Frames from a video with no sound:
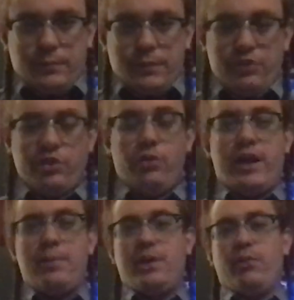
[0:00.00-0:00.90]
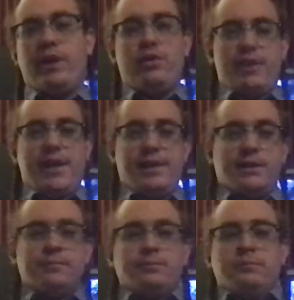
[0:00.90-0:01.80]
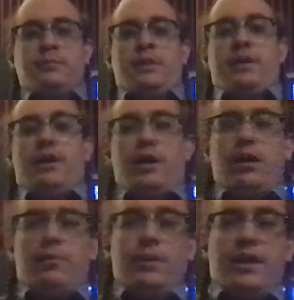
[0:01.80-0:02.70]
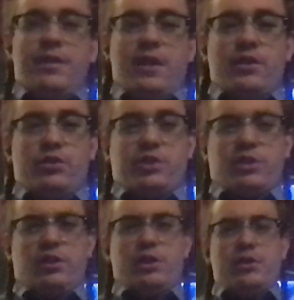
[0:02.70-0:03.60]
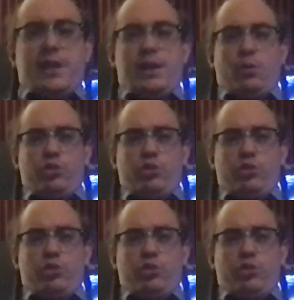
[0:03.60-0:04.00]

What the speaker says: So that'd be a record date. And then there's the declared date,